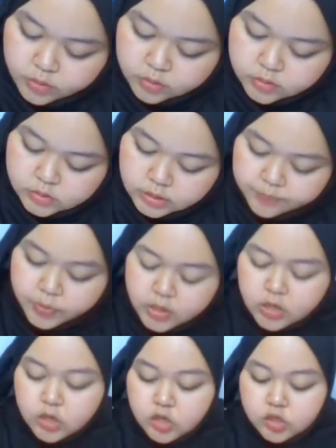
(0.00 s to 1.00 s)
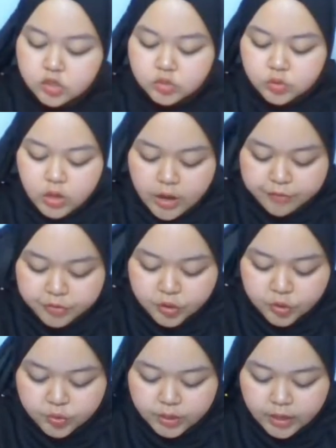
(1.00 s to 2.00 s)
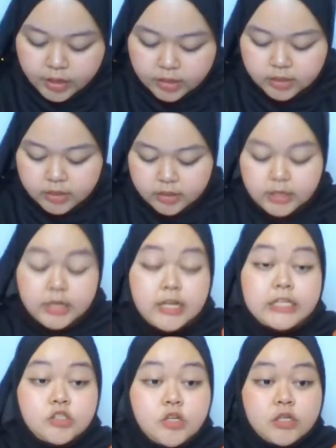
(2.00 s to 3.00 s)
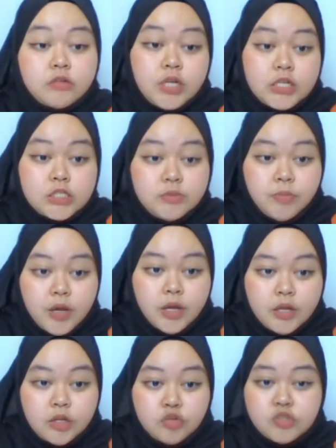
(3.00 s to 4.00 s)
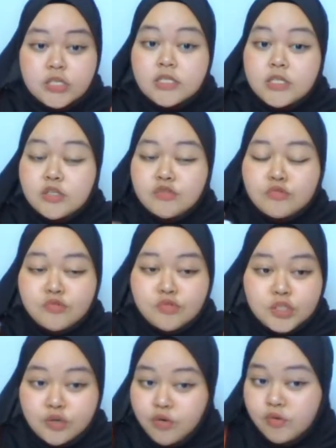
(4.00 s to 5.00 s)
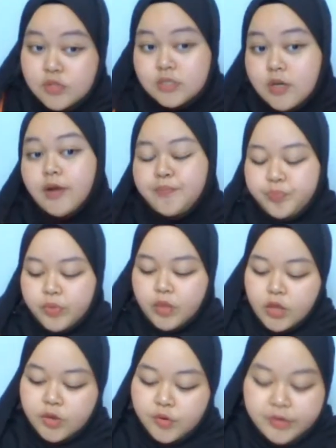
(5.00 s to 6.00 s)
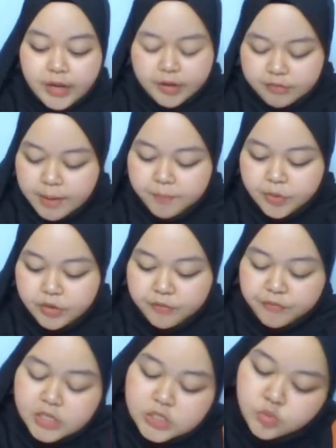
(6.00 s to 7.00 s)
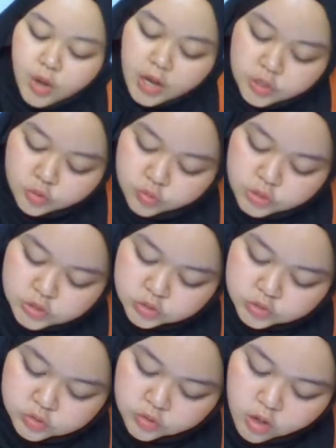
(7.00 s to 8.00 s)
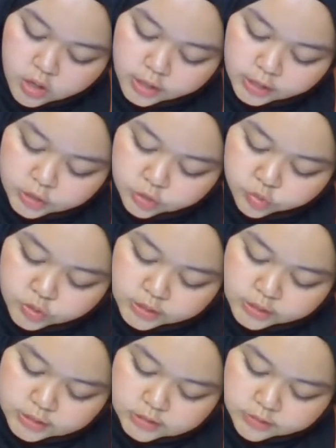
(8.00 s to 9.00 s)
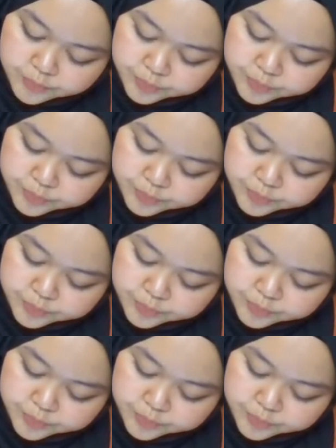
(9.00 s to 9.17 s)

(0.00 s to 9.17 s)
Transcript: 3. So after you get the electron arrangement, you just need to do the construct your diagram. The first one, you need to draw a nucleus.